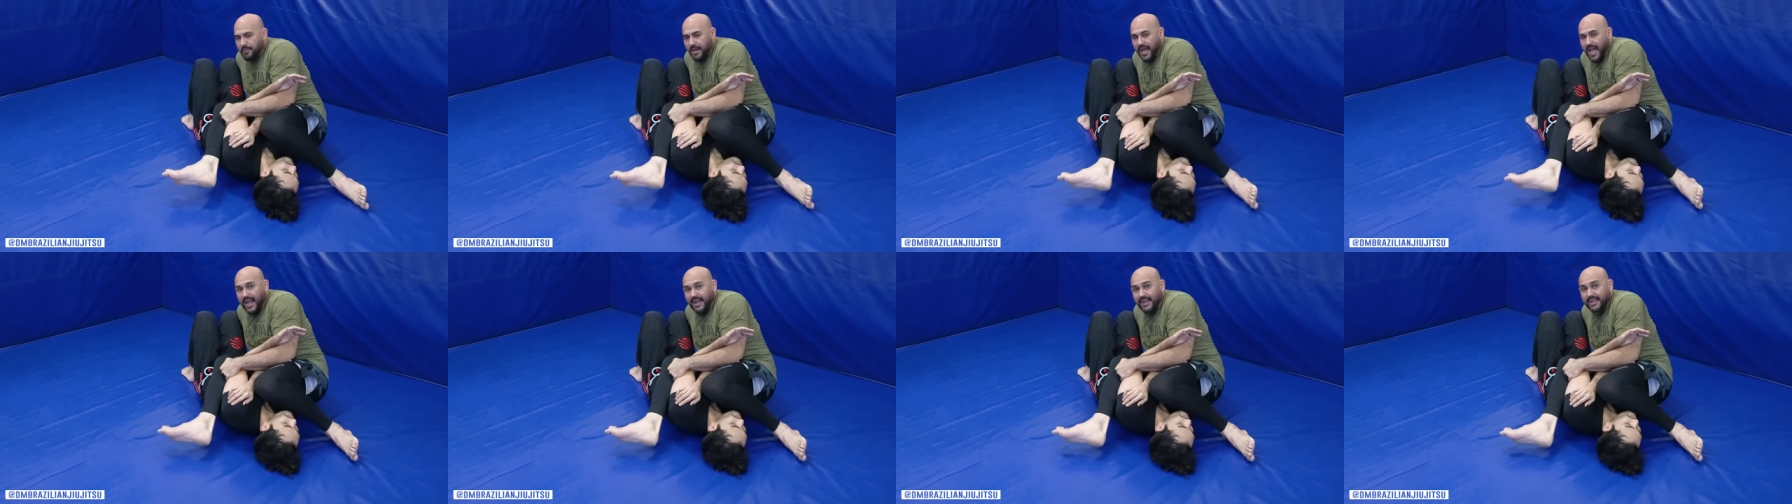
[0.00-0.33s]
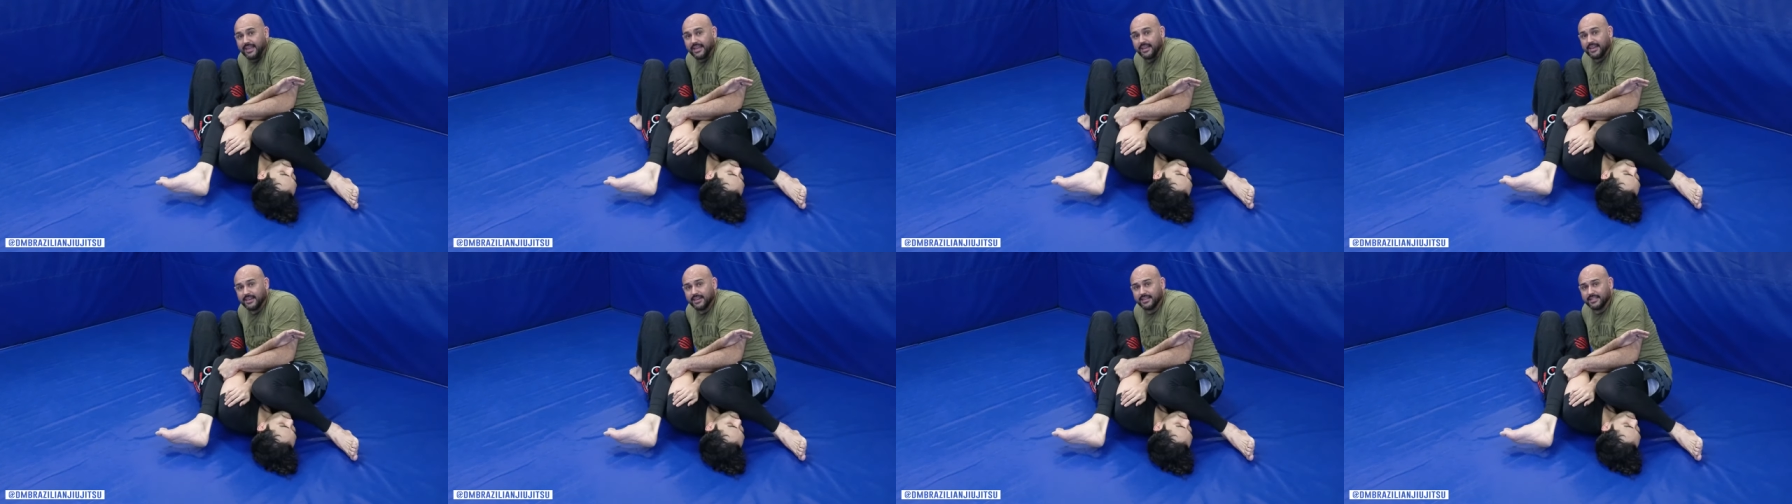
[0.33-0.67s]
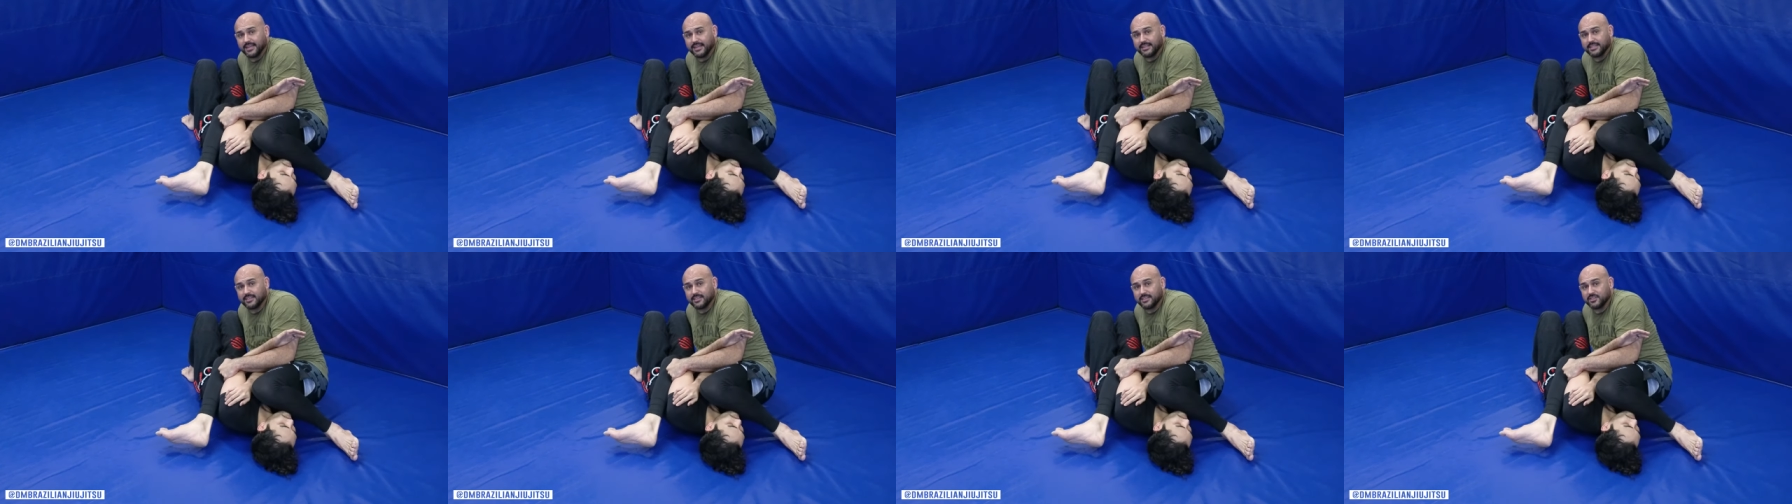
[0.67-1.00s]
back
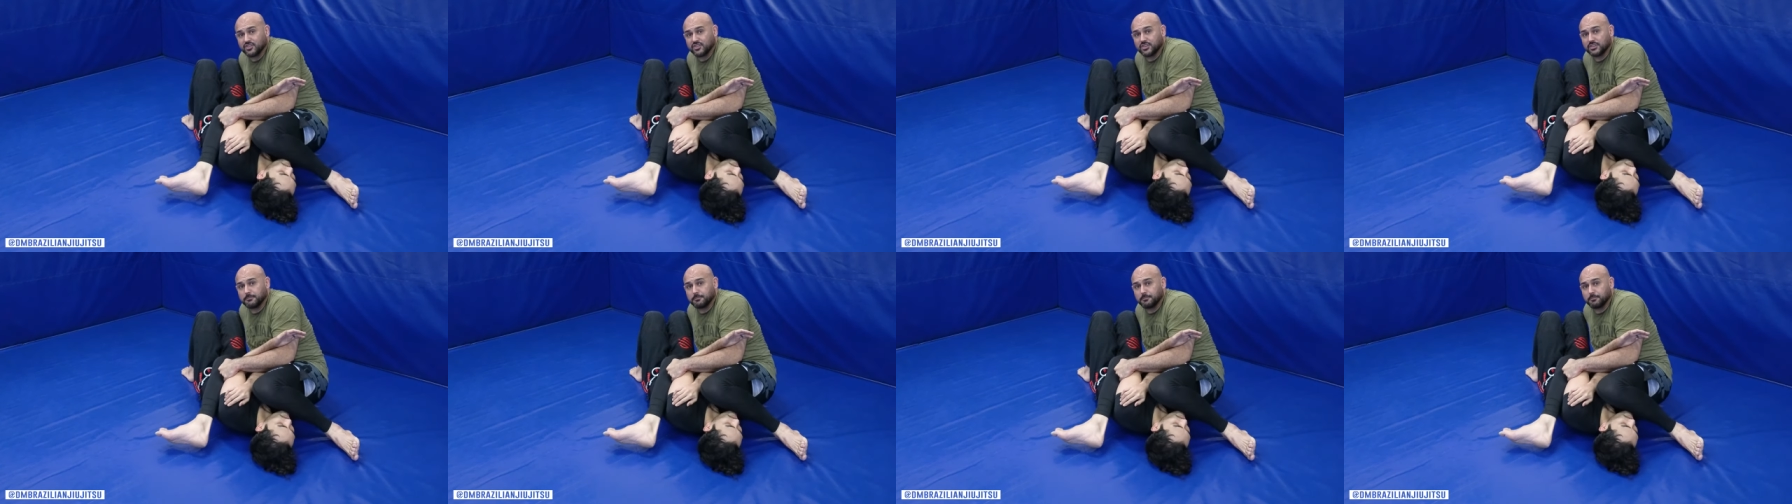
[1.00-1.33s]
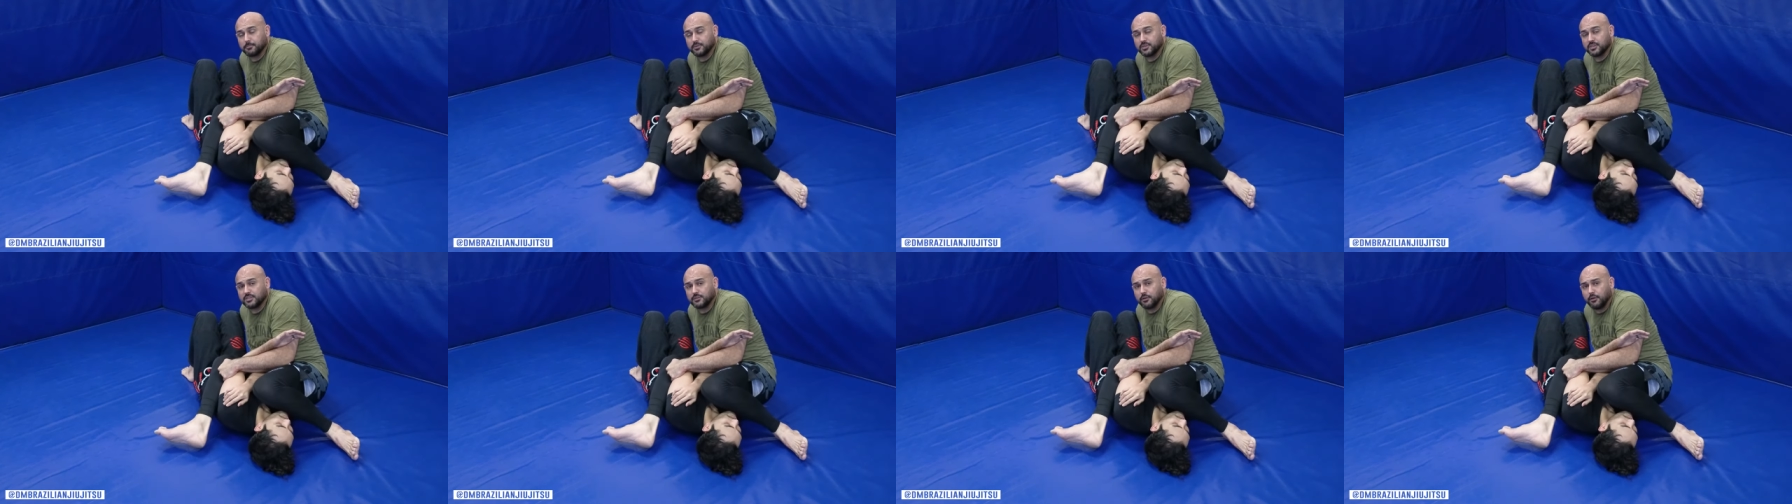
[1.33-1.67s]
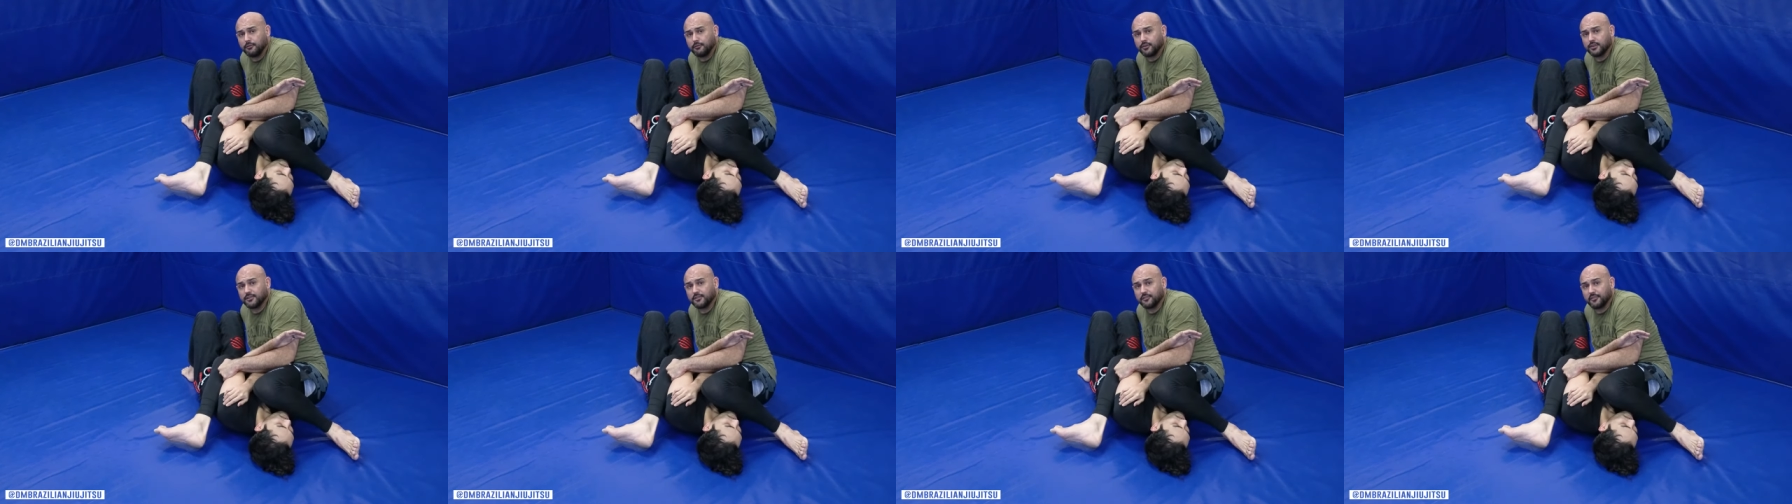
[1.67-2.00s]
like this, just, just
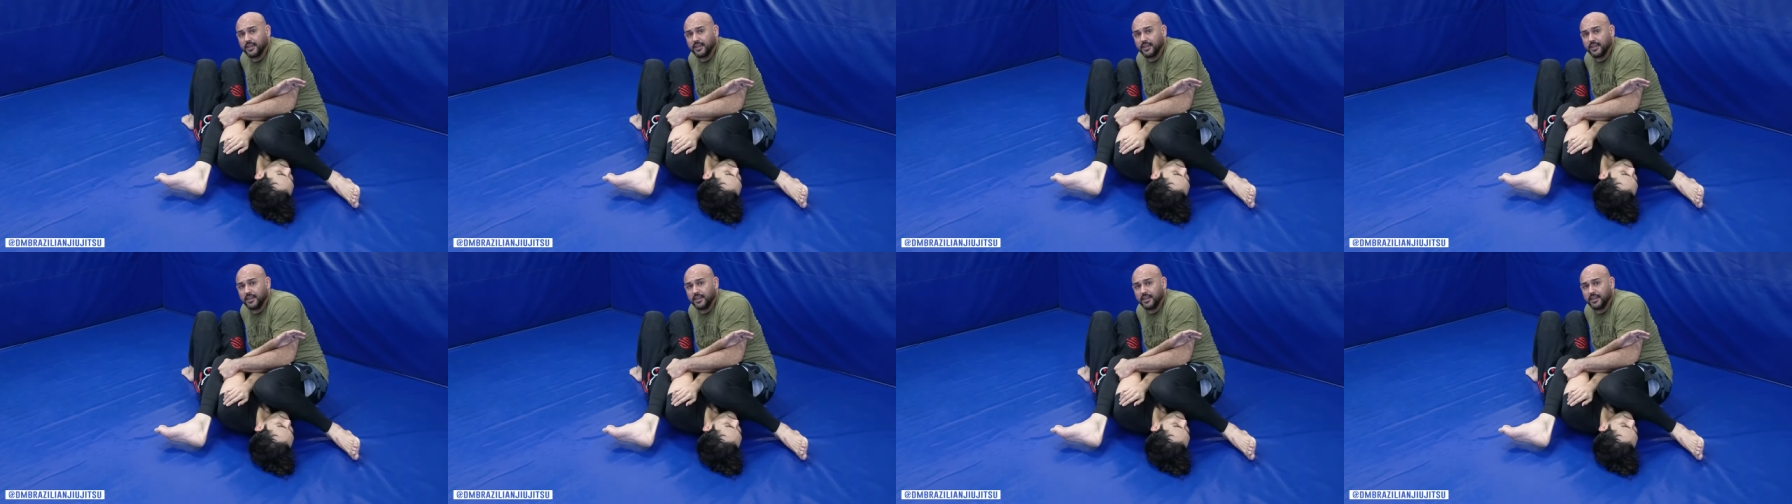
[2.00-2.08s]
over his